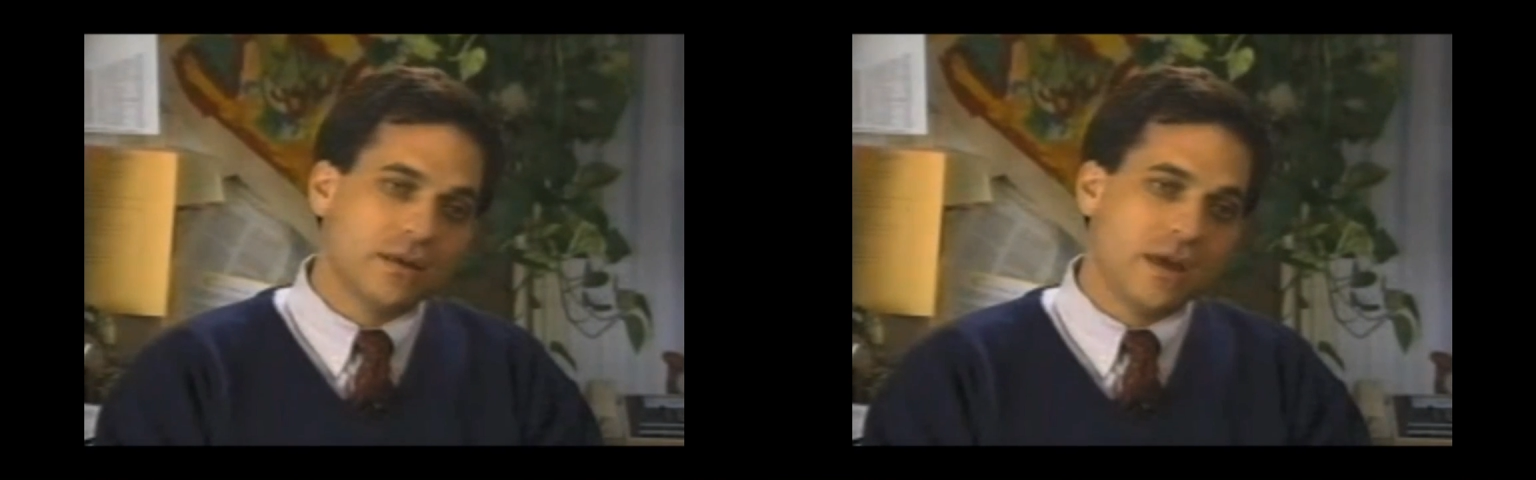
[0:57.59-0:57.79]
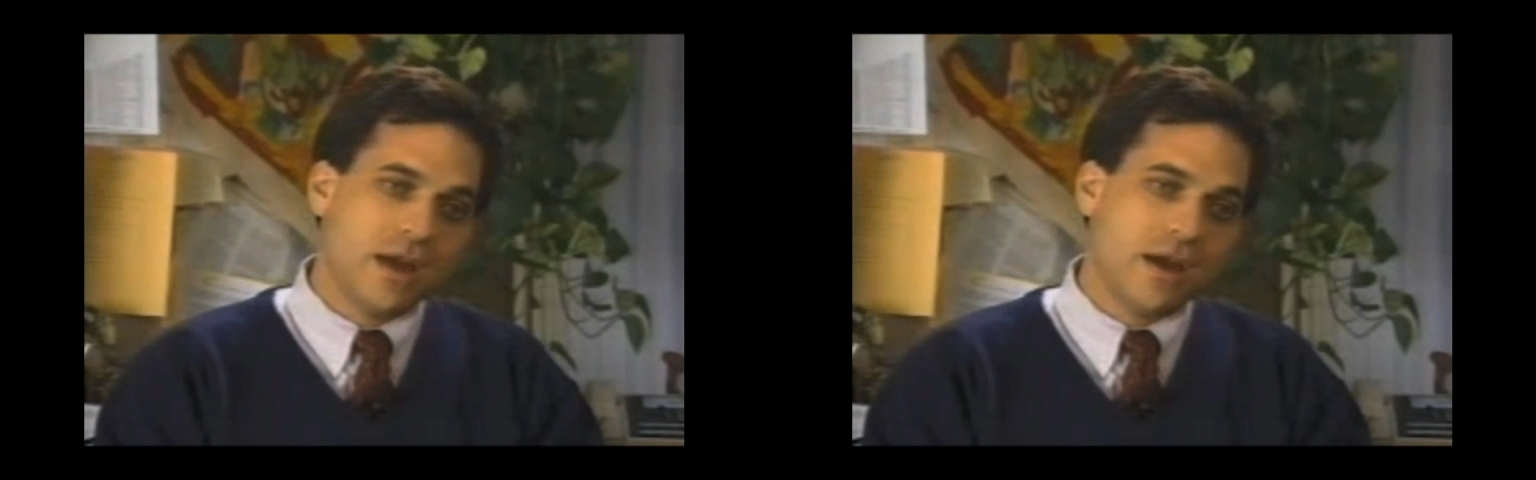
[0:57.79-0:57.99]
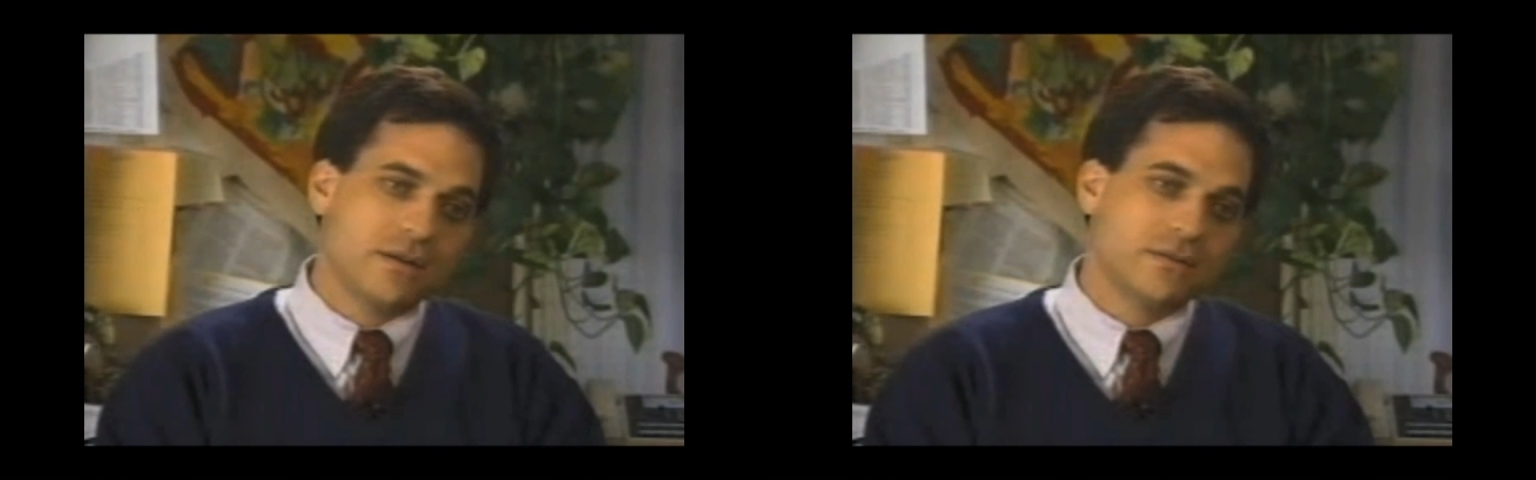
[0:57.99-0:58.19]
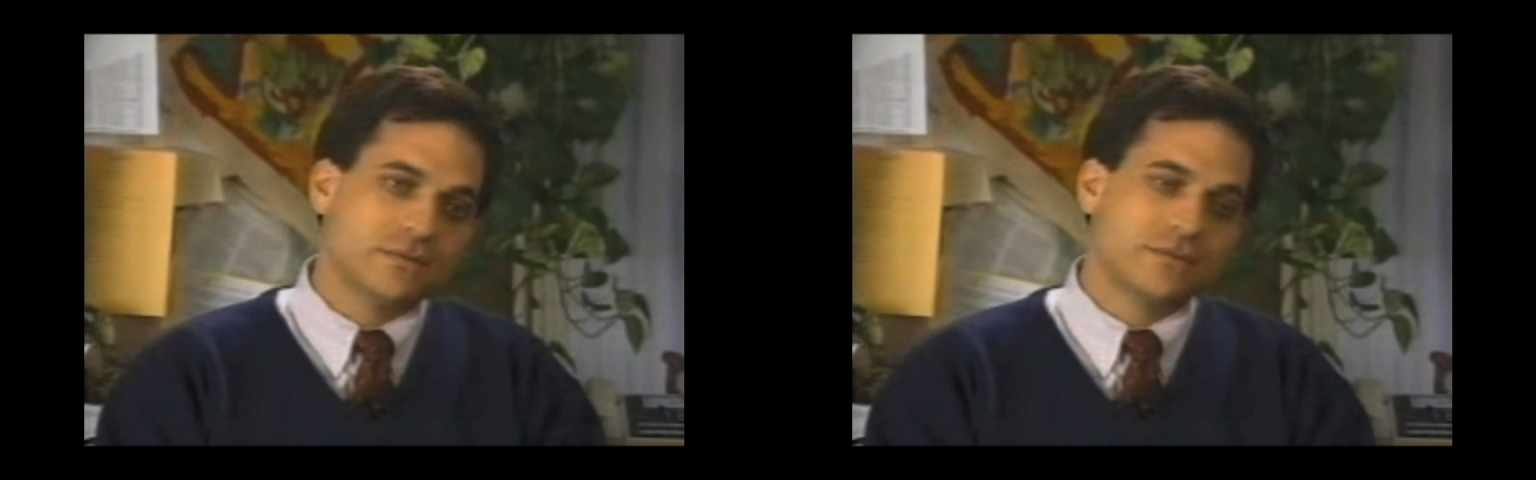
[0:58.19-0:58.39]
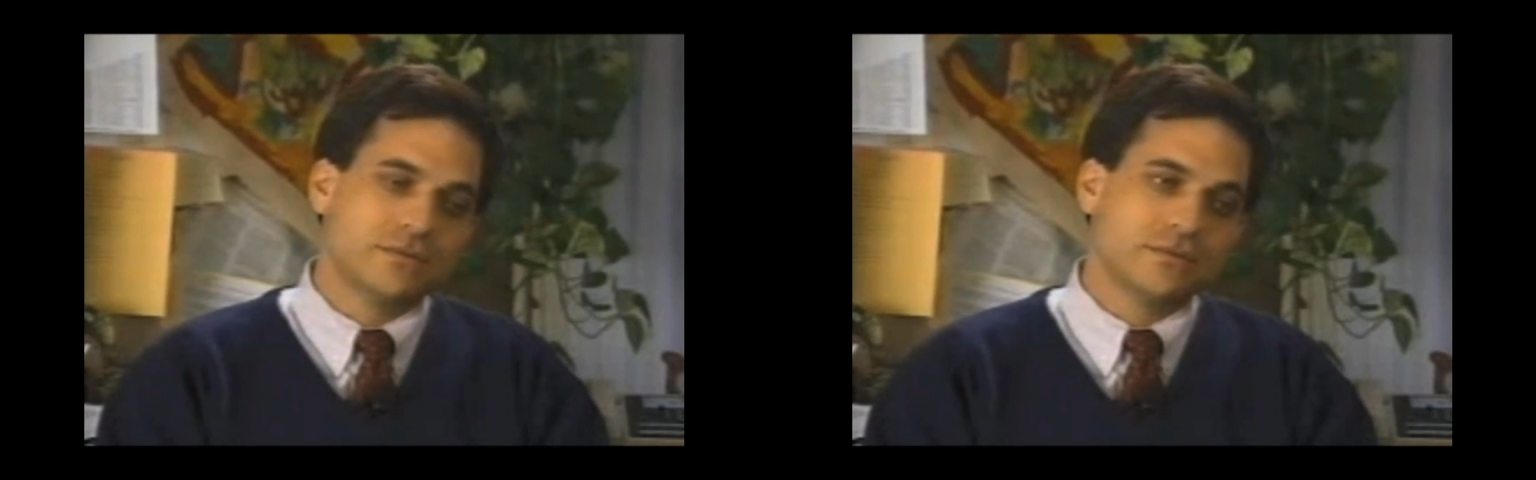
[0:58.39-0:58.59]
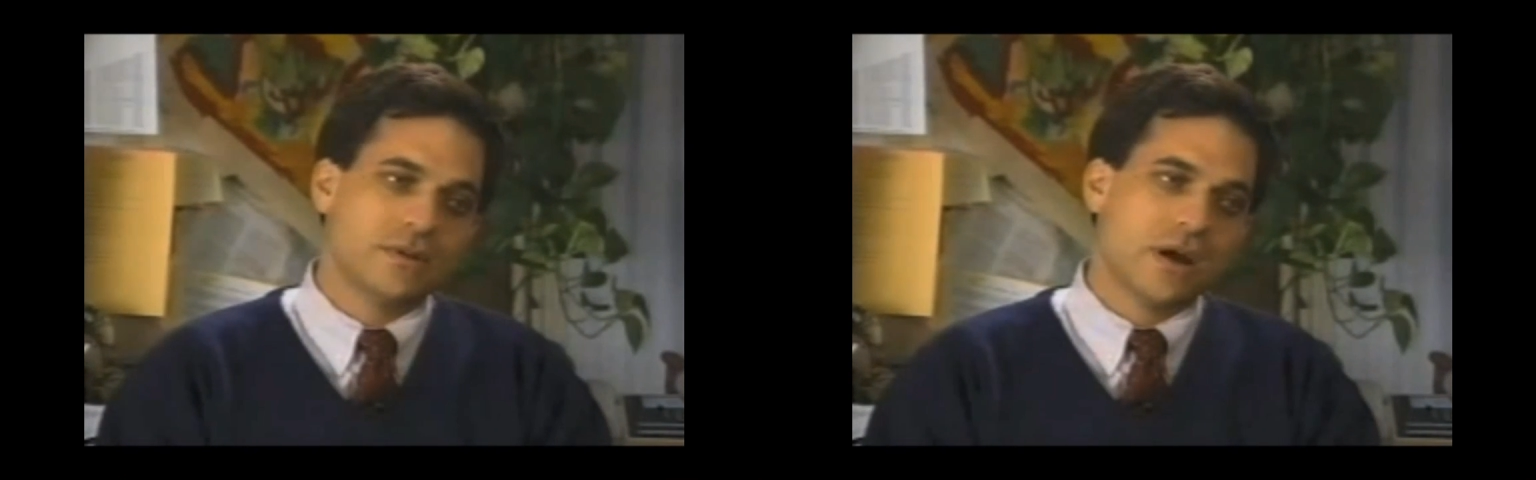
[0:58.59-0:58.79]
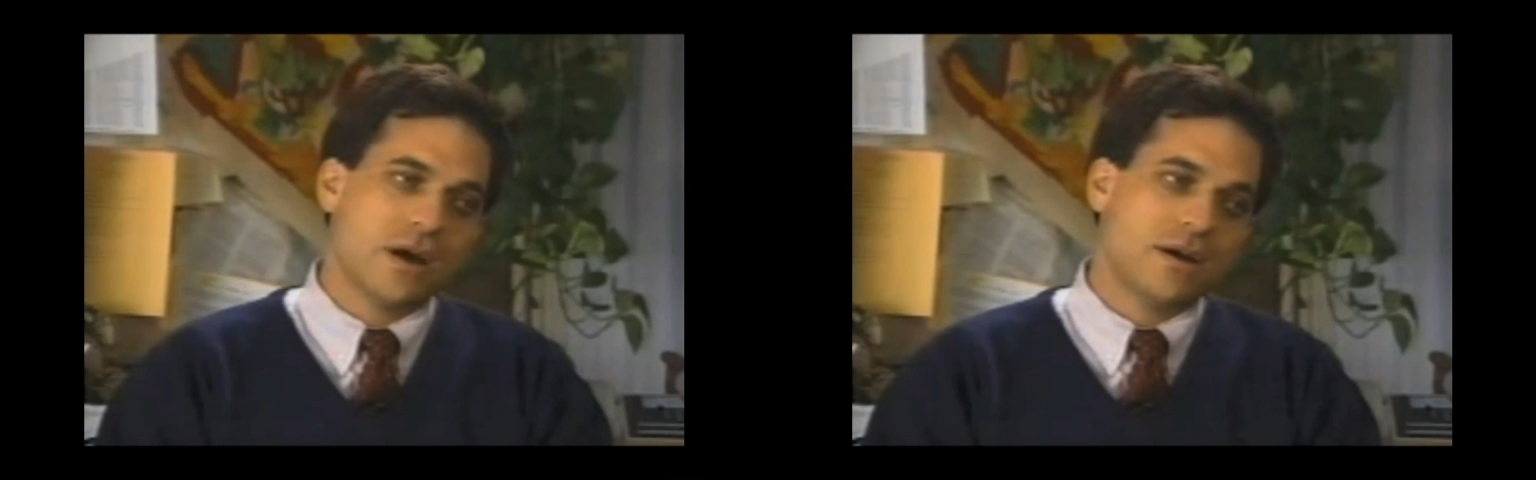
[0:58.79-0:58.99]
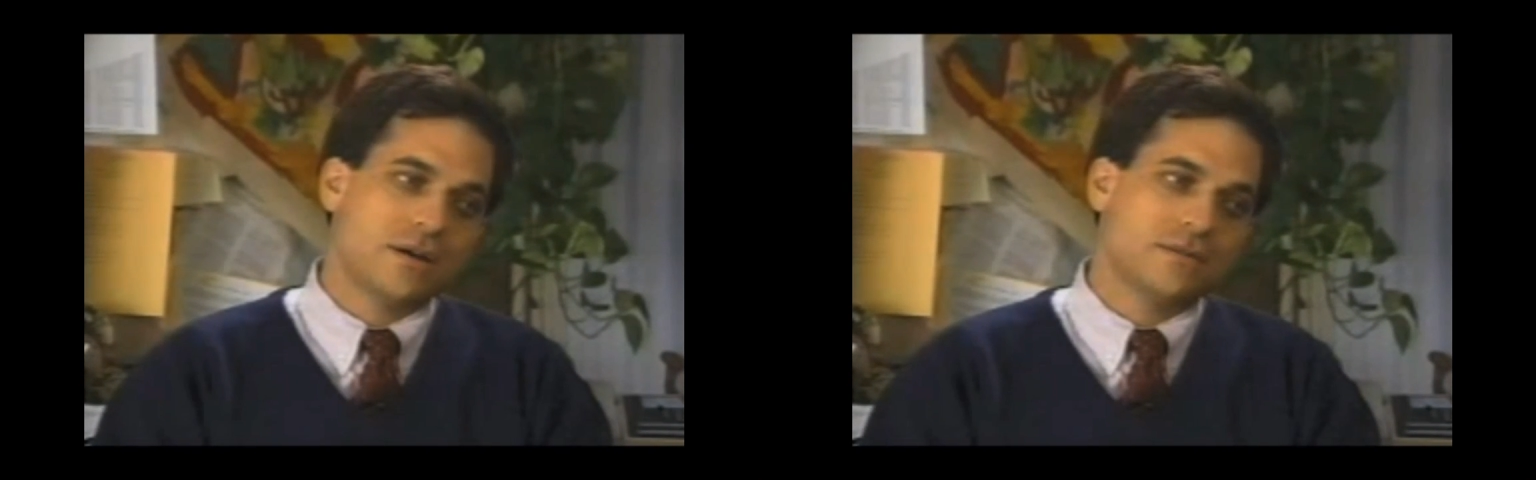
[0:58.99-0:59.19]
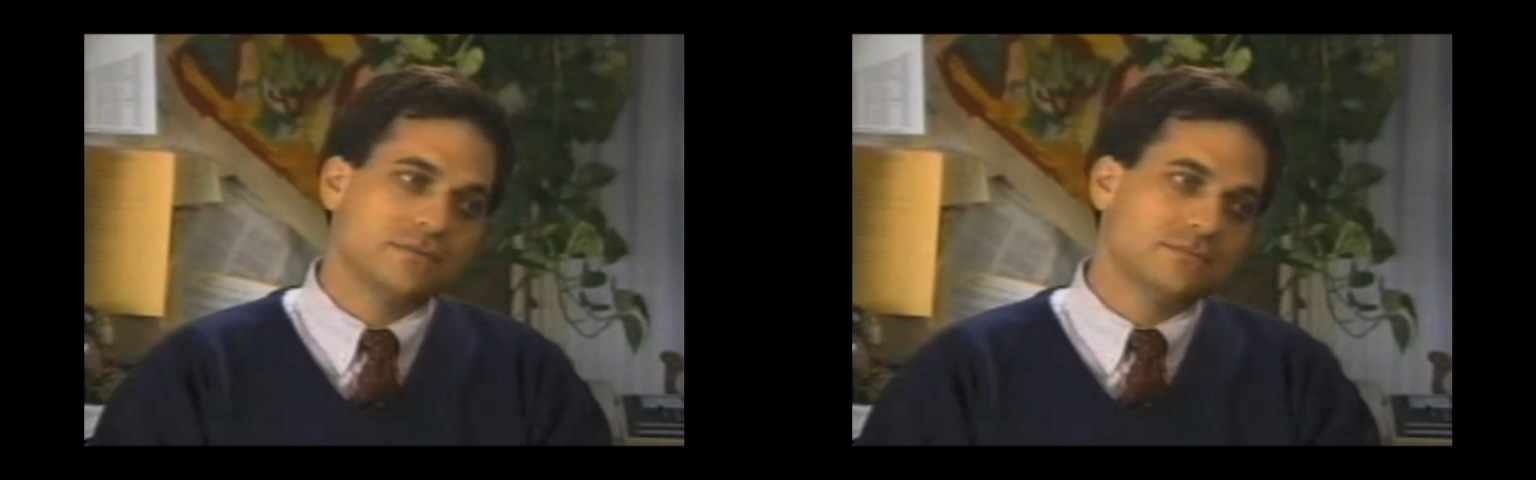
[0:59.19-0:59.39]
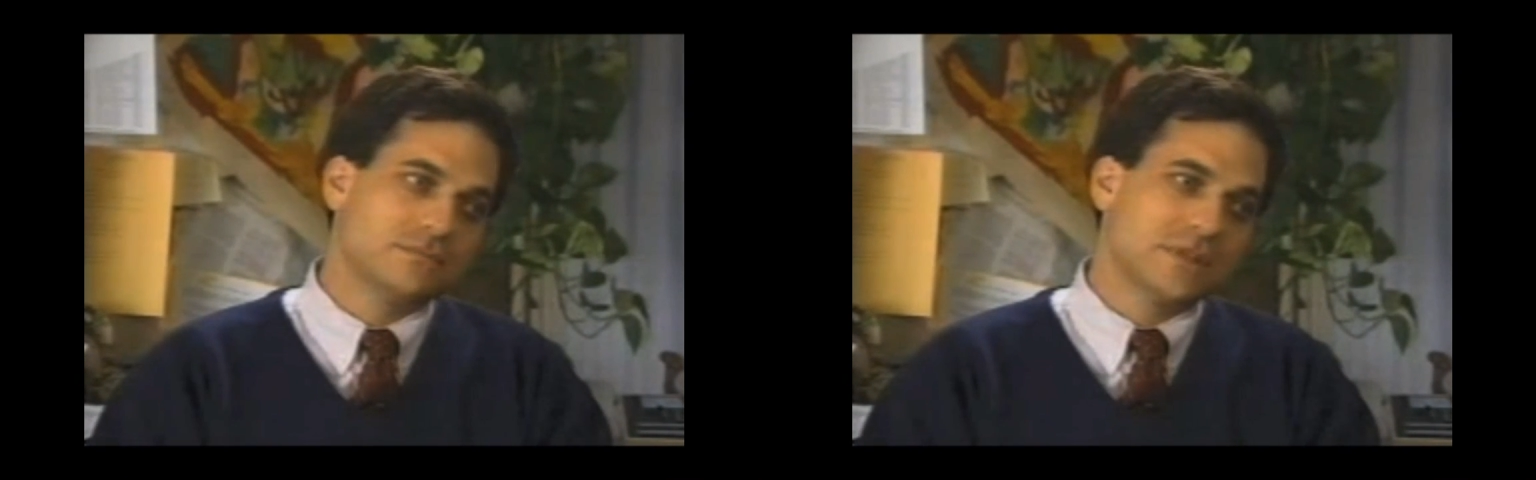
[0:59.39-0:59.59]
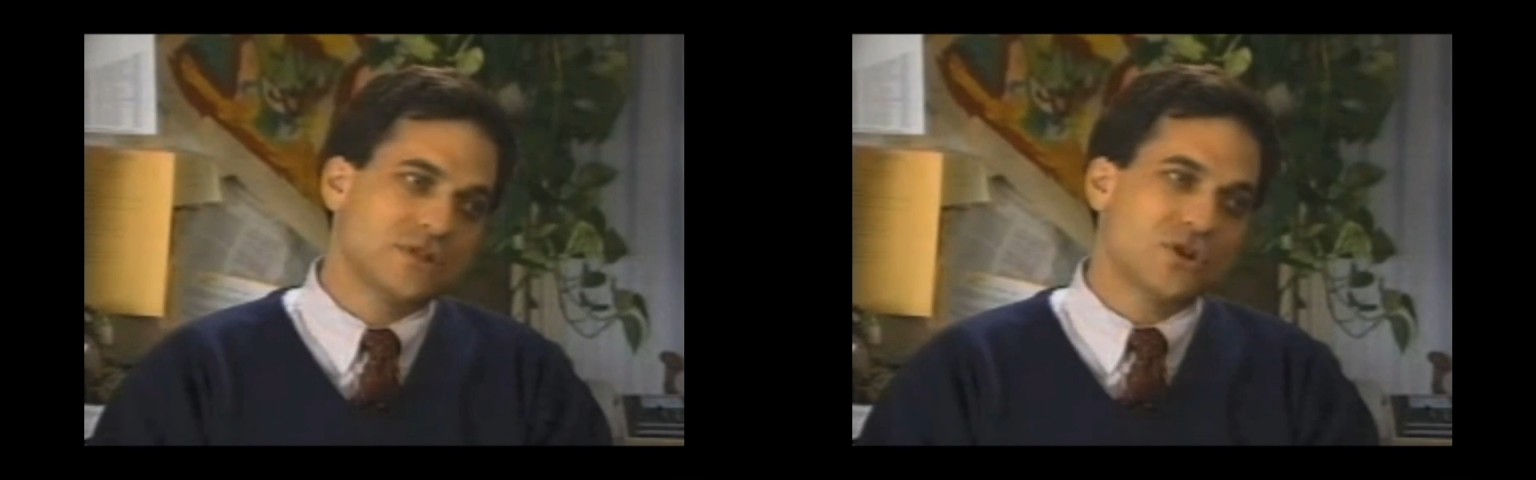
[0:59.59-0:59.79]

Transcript: and the